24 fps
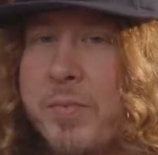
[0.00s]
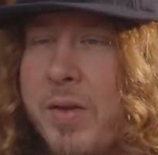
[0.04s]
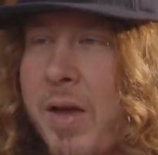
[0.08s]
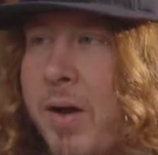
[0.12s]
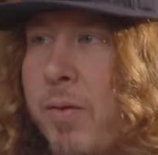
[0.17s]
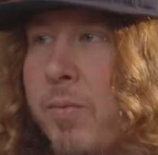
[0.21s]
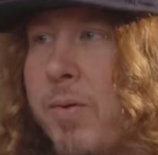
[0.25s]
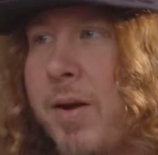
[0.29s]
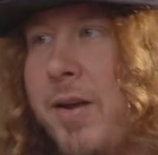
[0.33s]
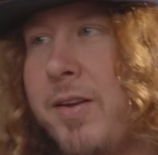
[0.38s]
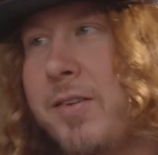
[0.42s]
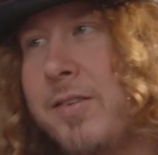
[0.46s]

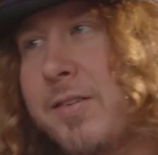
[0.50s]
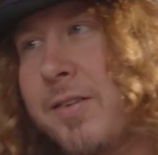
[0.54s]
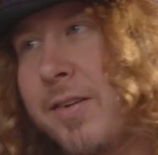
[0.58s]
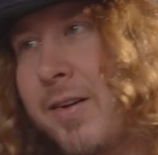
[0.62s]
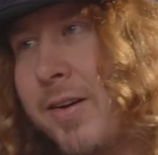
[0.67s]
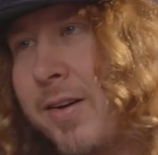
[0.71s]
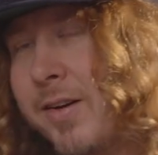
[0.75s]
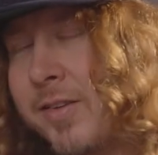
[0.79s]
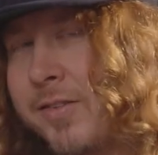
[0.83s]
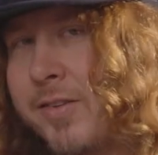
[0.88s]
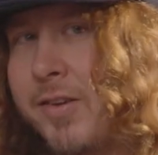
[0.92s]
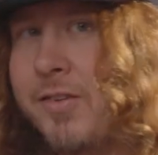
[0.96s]
I write
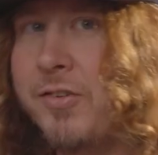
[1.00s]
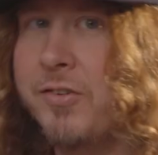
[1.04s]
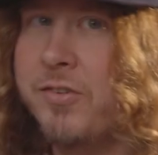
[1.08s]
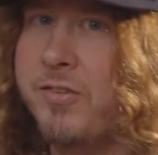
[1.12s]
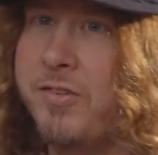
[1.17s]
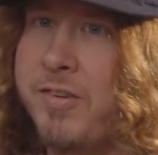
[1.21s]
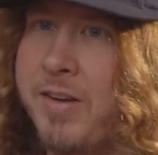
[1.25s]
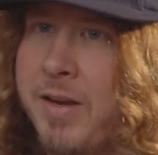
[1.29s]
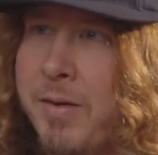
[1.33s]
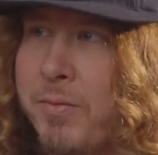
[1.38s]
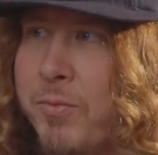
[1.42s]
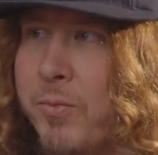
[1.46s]
songs. I
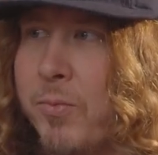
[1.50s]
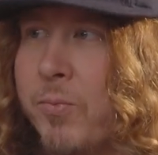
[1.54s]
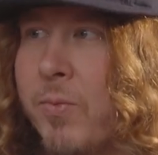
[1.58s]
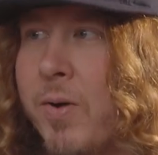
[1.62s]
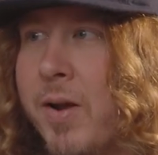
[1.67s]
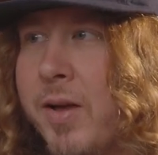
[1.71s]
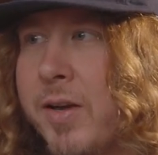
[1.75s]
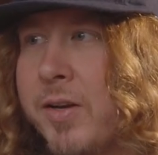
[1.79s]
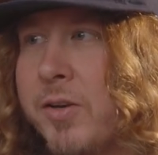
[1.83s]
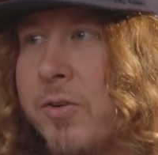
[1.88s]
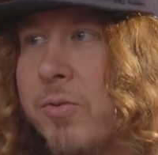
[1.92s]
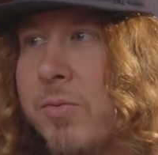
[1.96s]
just jammed with
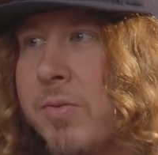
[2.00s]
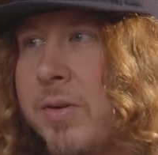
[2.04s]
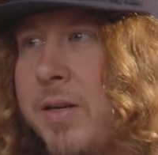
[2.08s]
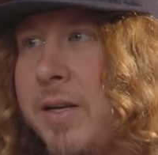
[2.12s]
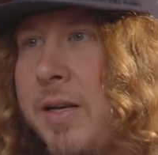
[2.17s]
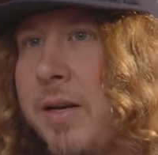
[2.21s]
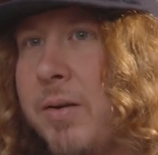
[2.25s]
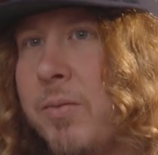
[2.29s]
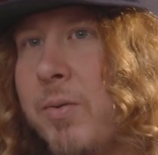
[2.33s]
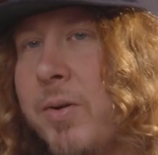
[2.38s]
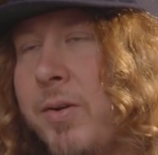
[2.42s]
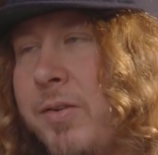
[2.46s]
Ryan
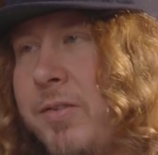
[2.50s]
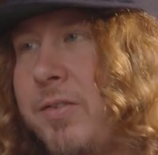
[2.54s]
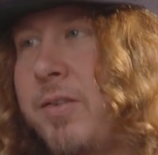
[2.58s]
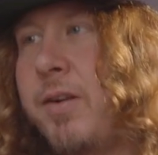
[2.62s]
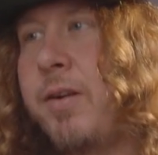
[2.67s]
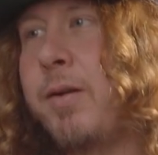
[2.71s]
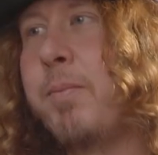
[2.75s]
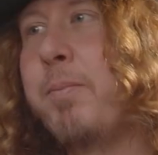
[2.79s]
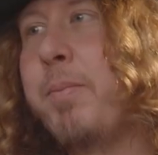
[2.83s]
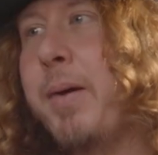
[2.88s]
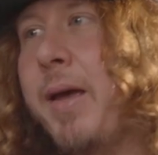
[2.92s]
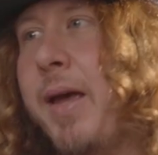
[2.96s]
Green. I want to
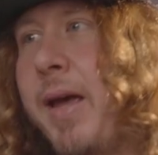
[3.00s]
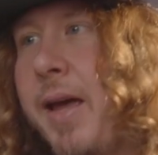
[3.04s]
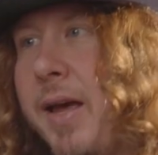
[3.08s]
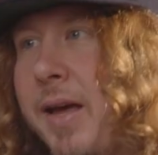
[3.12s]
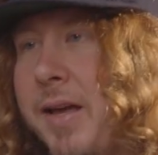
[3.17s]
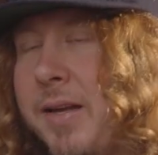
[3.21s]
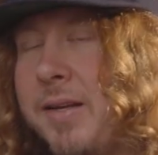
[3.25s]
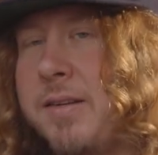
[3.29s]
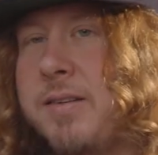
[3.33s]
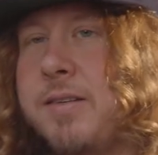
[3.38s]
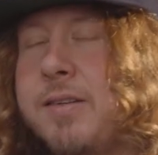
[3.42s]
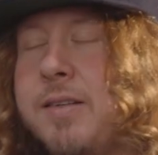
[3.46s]
start a
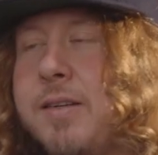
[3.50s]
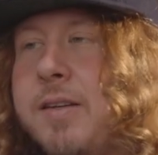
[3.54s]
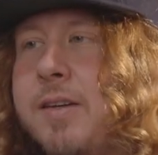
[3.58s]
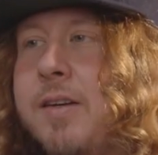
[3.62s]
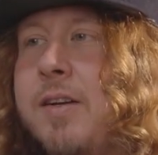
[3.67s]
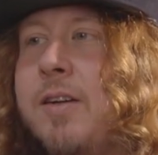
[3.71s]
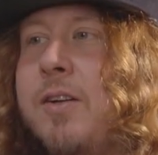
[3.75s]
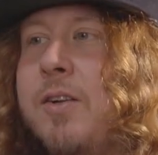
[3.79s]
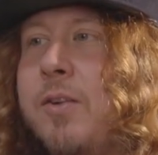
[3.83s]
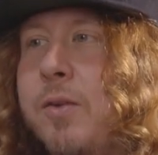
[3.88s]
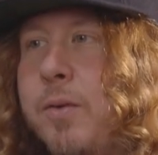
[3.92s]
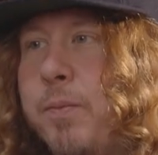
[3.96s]
band.
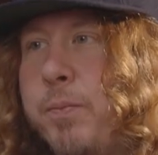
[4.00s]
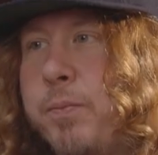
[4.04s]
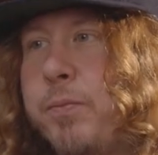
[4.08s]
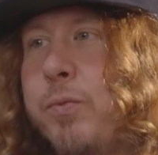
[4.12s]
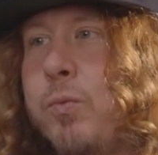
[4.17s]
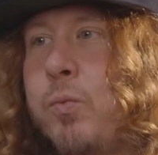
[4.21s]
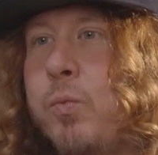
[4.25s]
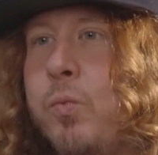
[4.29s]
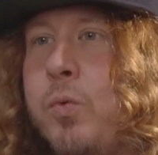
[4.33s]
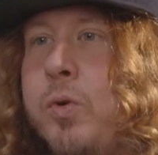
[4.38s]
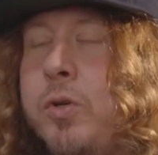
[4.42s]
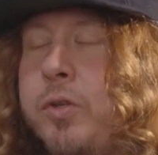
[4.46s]

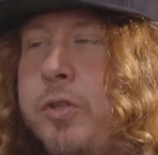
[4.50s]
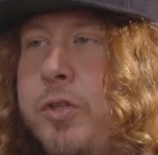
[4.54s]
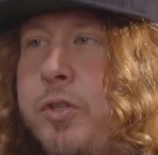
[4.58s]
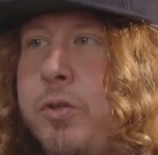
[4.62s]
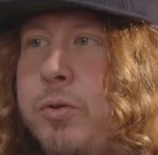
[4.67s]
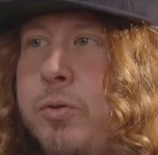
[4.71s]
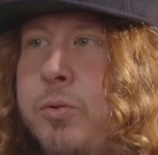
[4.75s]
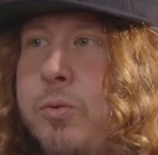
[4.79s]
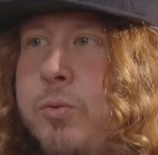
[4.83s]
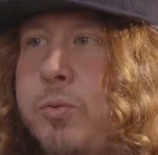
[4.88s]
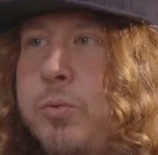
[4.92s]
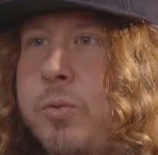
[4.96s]
Will
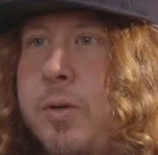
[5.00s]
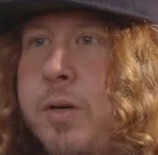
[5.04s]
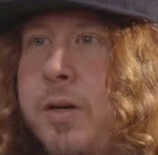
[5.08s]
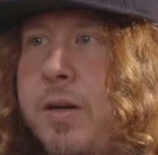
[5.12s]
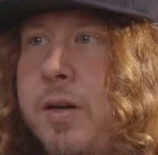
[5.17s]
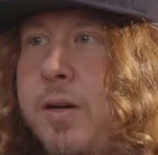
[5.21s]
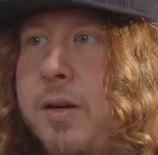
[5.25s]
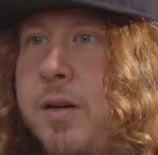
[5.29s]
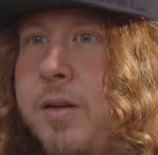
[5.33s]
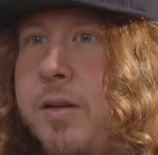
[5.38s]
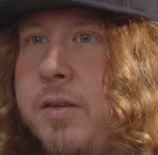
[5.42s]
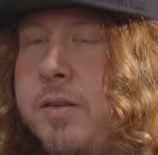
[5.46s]
you,
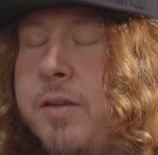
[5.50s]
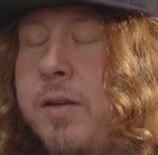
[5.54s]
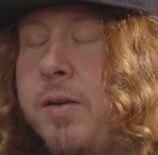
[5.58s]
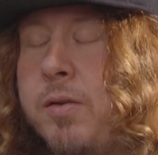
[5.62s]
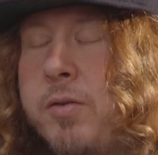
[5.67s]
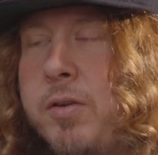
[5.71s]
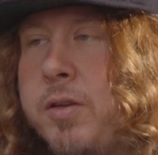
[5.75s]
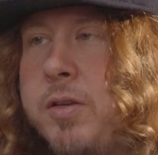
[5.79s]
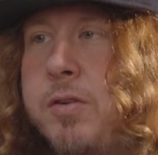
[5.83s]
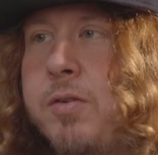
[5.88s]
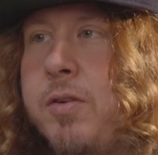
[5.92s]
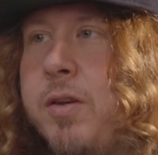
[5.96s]

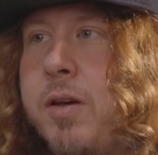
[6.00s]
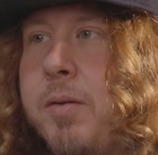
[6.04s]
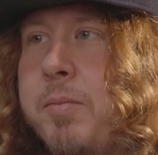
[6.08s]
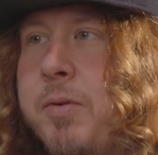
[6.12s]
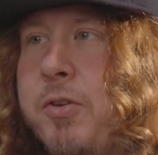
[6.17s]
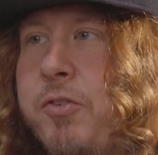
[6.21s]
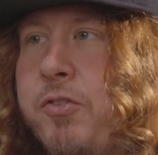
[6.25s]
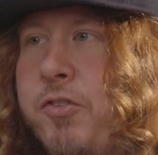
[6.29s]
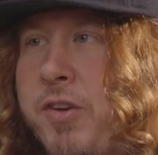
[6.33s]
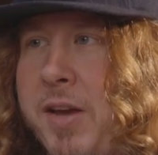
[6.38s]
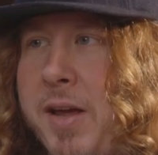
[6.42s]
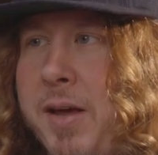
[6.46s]
can you come
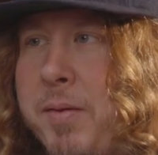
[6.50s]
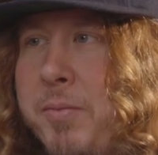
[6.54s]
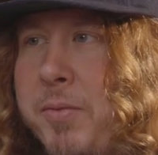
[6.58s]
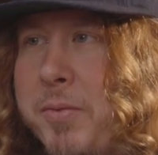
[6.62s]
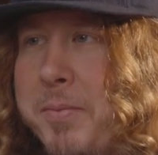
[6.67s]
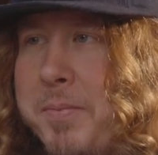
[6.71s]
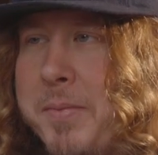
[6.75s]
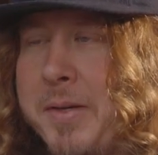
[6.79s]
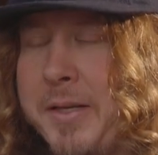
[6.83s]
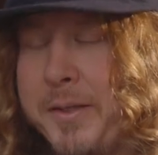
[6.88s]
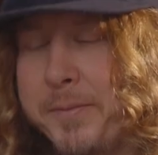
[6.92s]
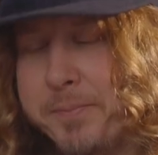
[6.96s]
and jam
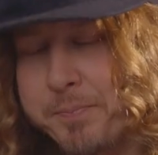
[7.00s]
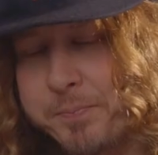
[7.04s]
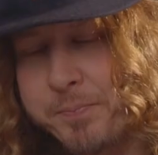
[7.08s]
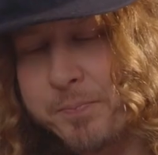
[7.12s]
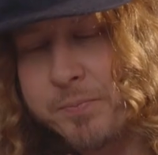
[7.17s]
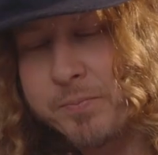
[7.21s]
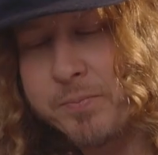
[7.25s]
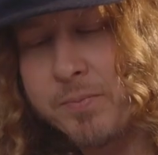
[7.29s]
with me?